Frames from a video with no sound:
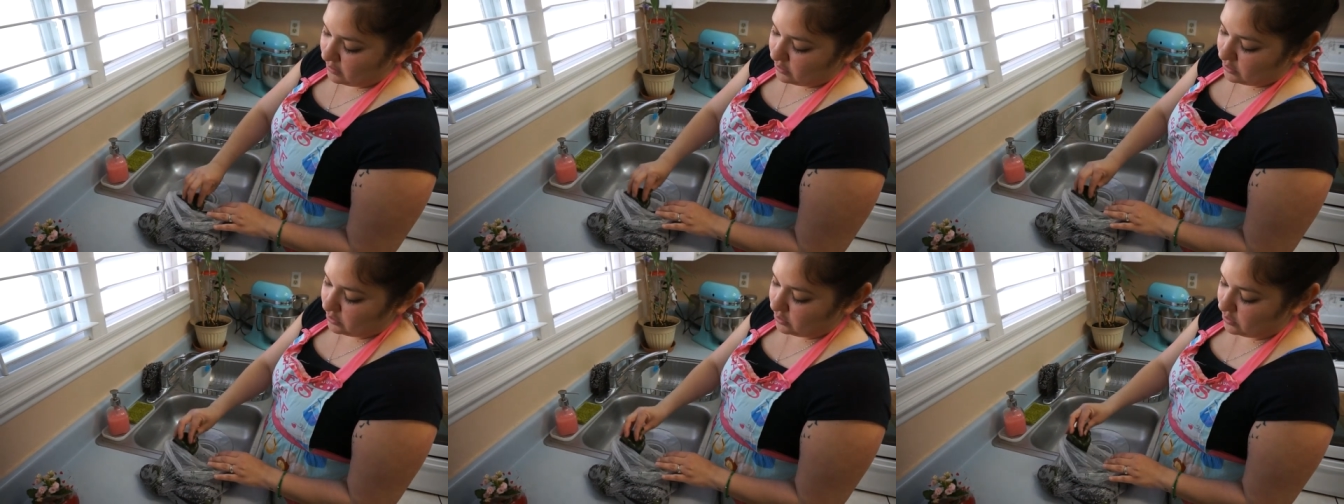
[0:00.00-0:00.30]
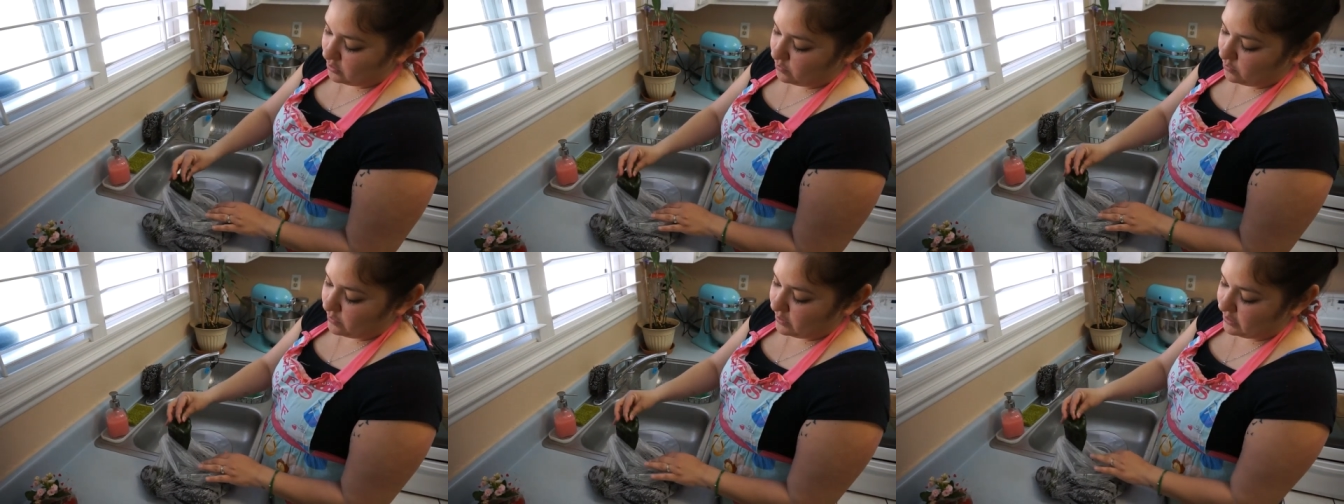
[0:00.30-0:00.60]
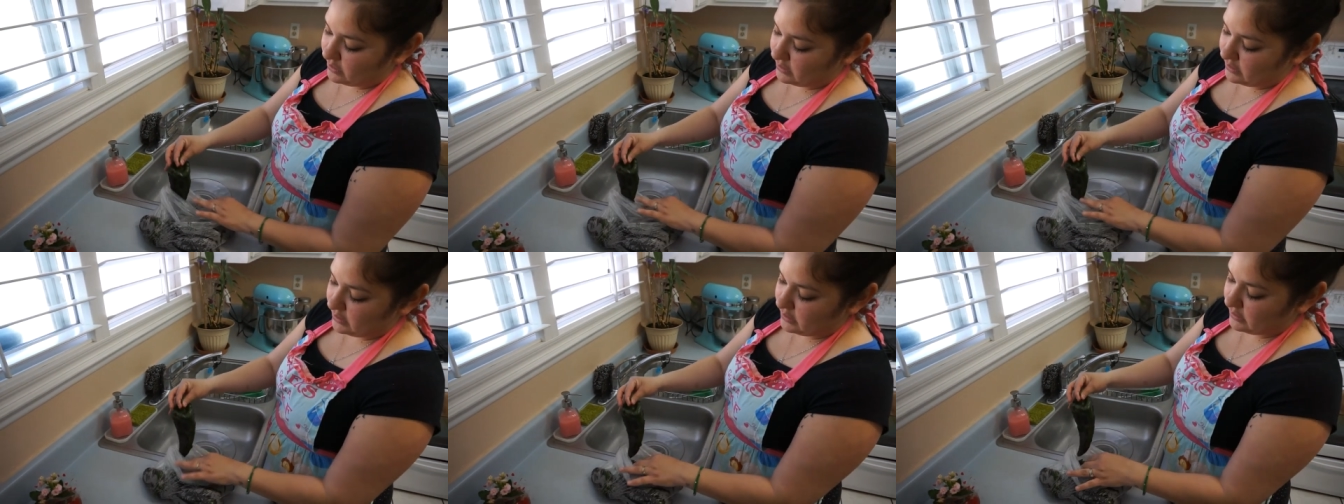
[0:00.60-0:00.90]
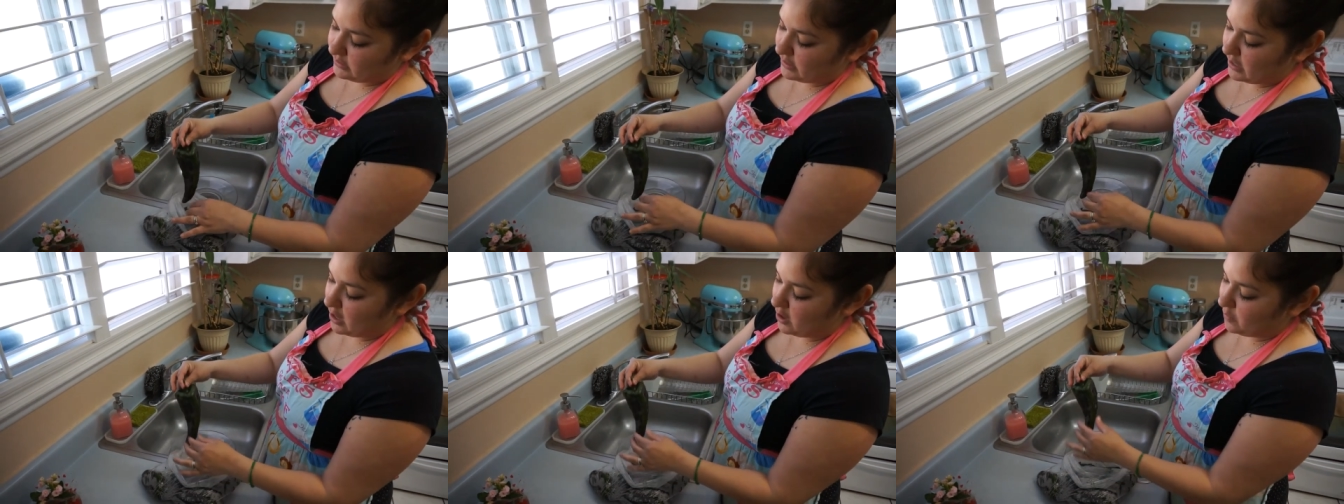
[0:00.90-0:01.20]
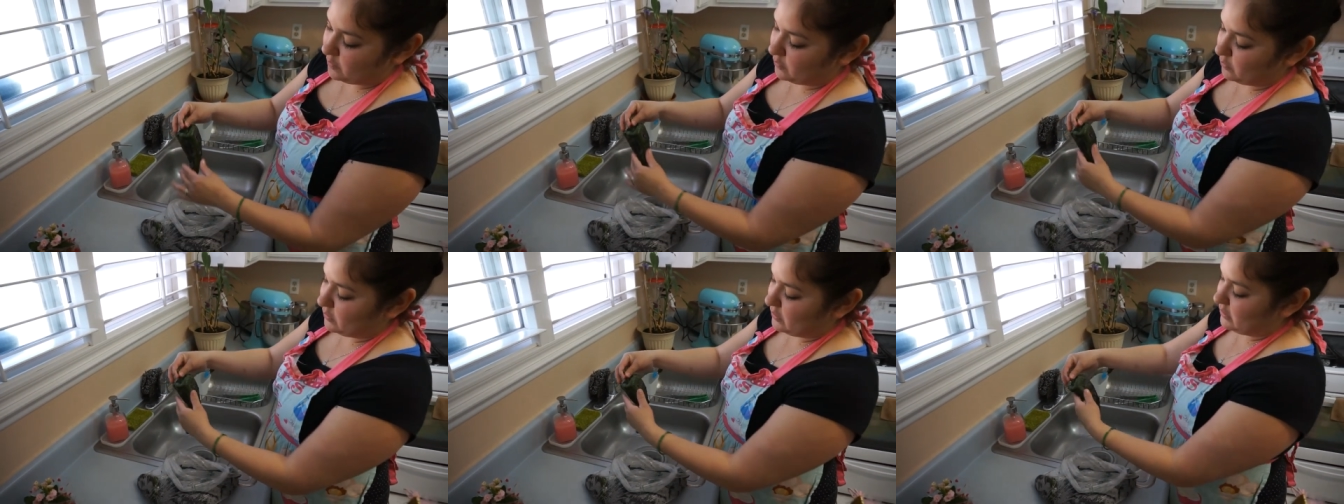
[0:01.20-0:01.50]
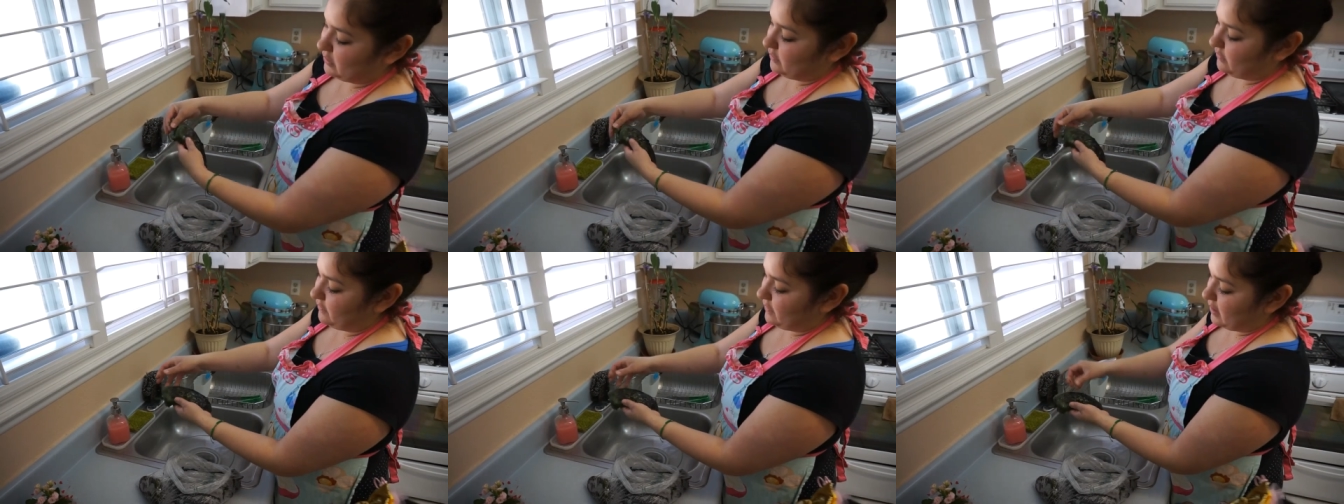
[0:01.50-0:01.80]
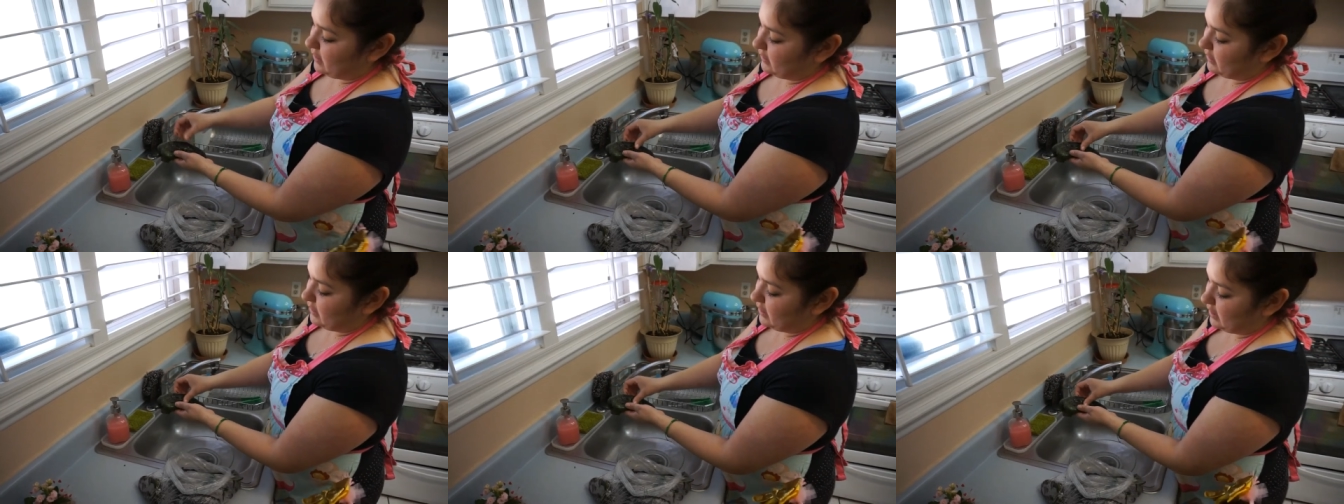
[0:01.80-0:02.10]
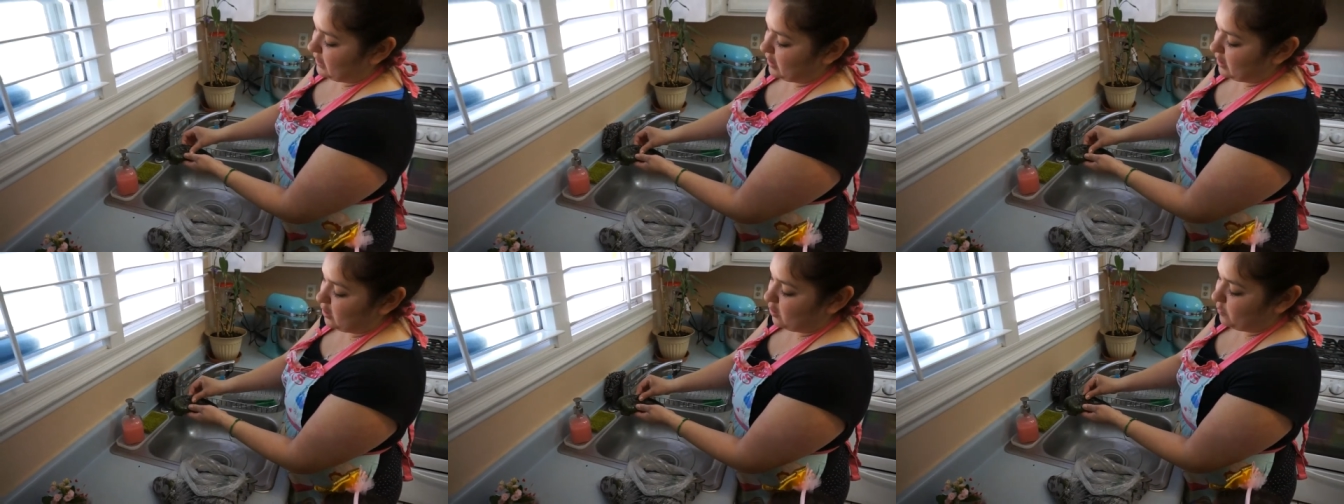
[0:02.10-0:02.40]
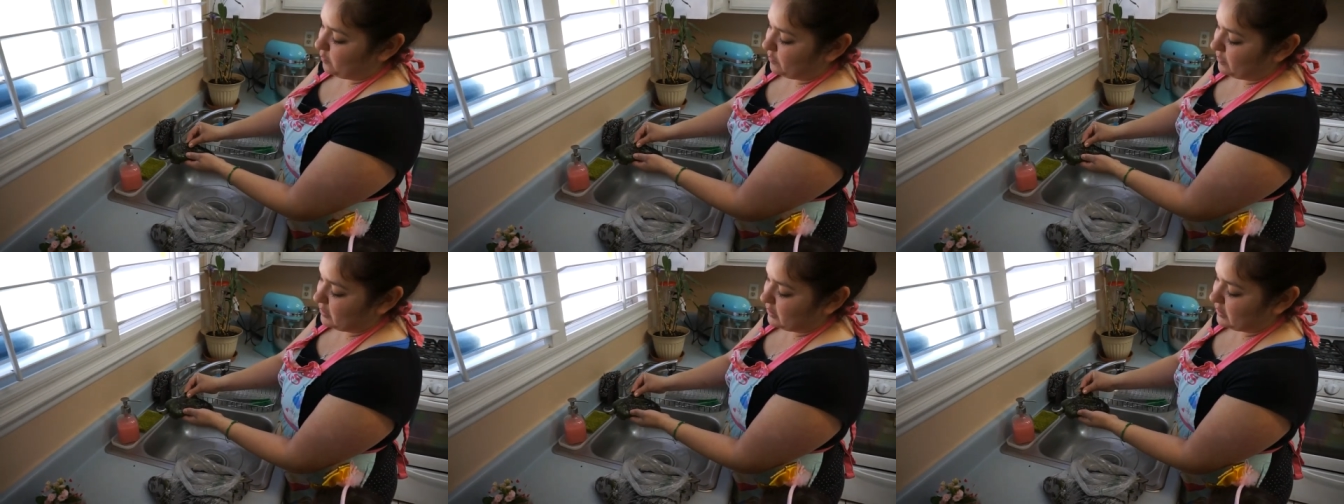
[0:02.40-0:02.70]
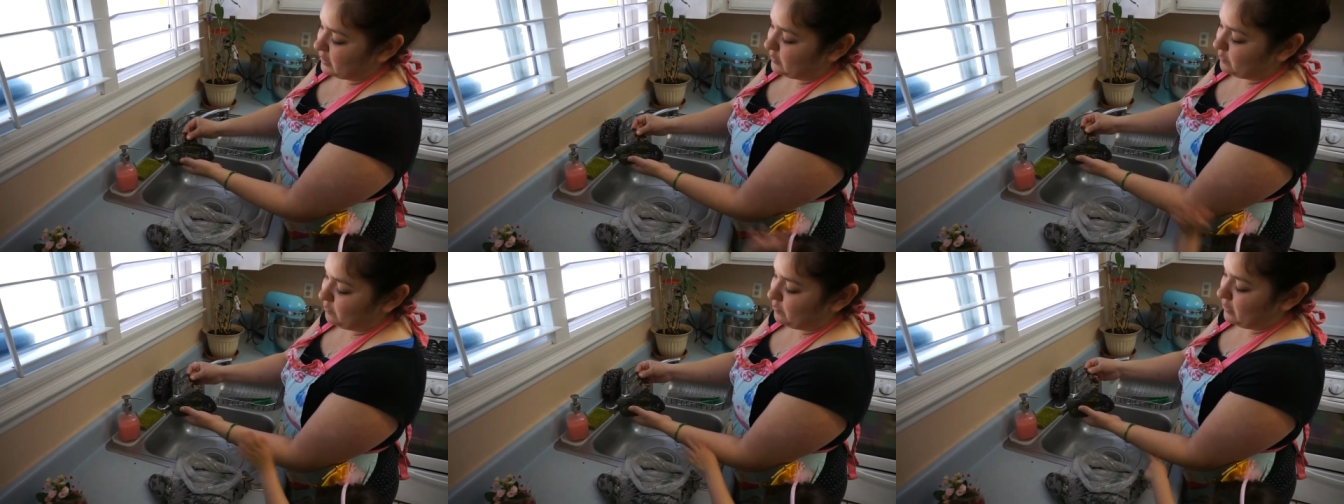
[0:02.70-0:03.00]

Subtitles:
So what this helped was the fact that it helped us